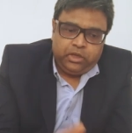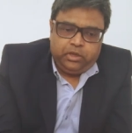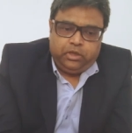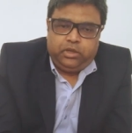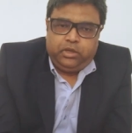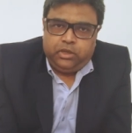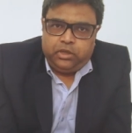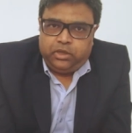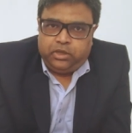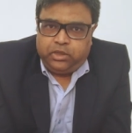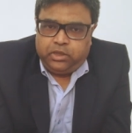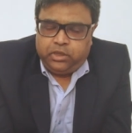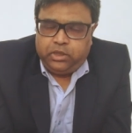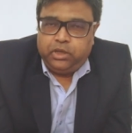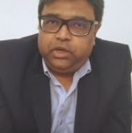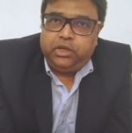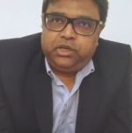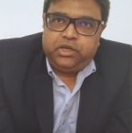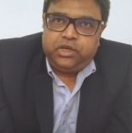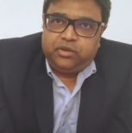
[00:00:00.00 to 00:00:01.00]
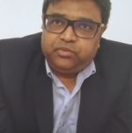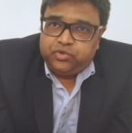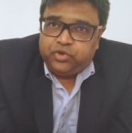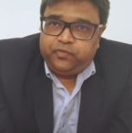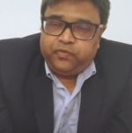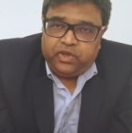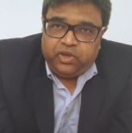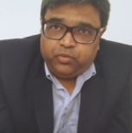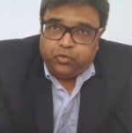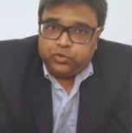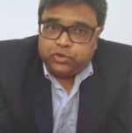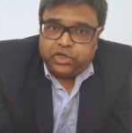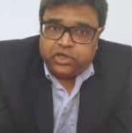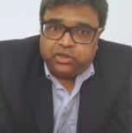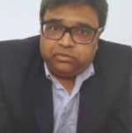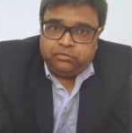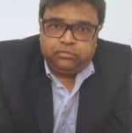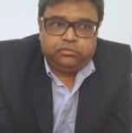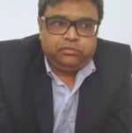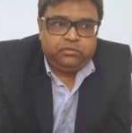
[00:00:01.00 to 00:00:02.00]
uh, in terms of
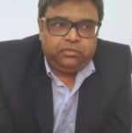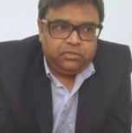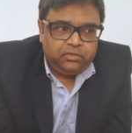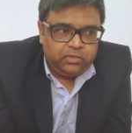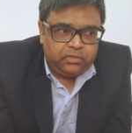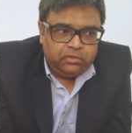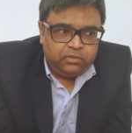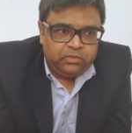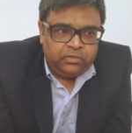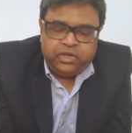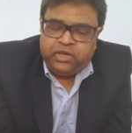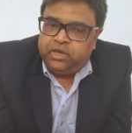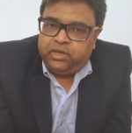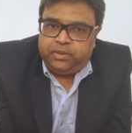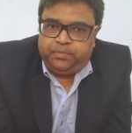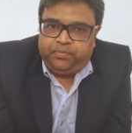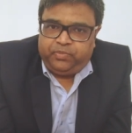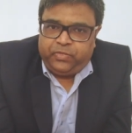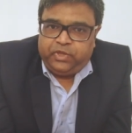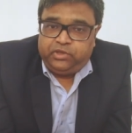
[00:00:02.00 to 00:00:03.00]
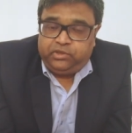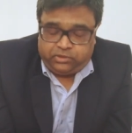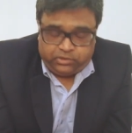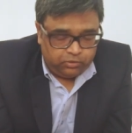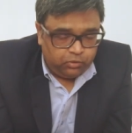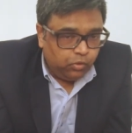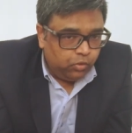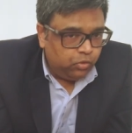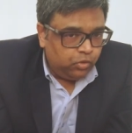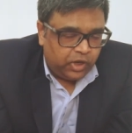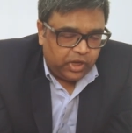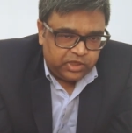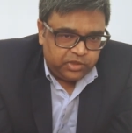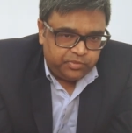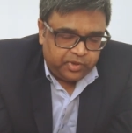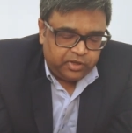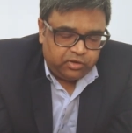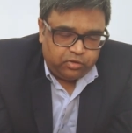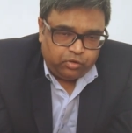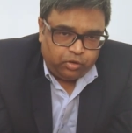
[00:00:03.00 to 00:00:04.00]
emotion, yeah, it's core
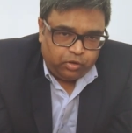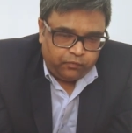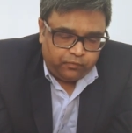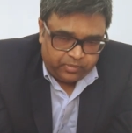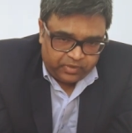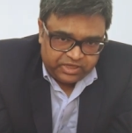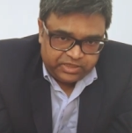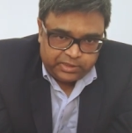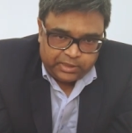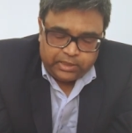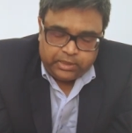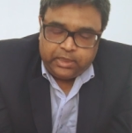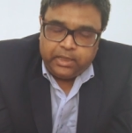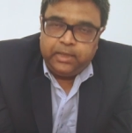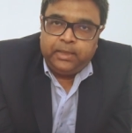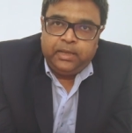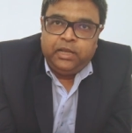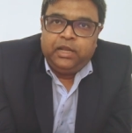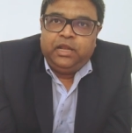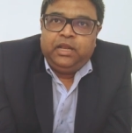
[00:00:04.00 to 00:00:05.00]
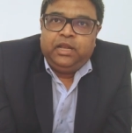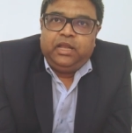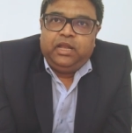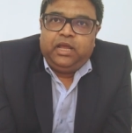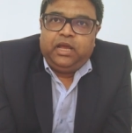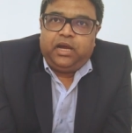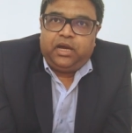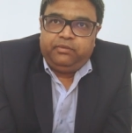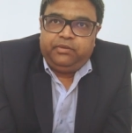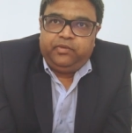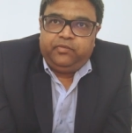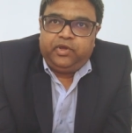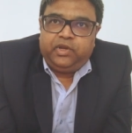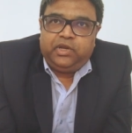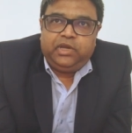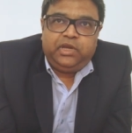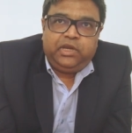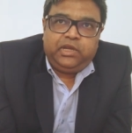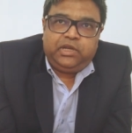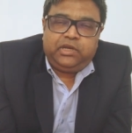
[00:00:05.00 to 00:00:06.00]
aspect of my channel.
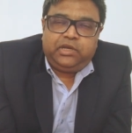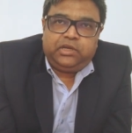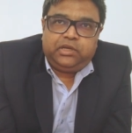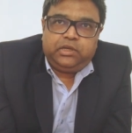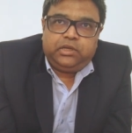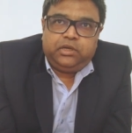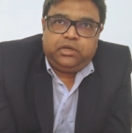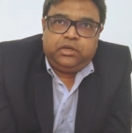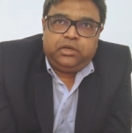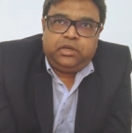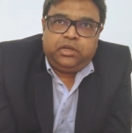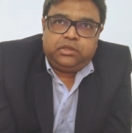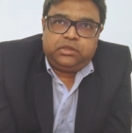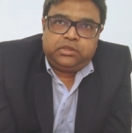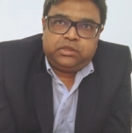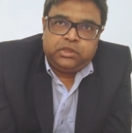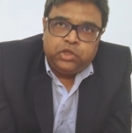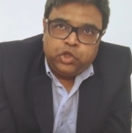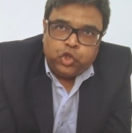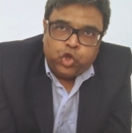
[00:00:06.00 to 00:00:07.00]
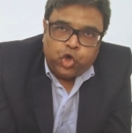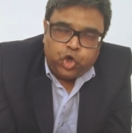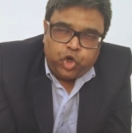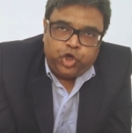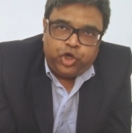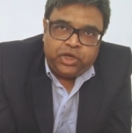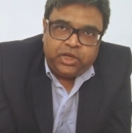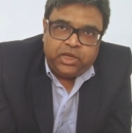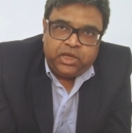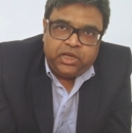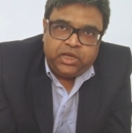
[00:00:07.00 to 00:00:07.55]
However, it does not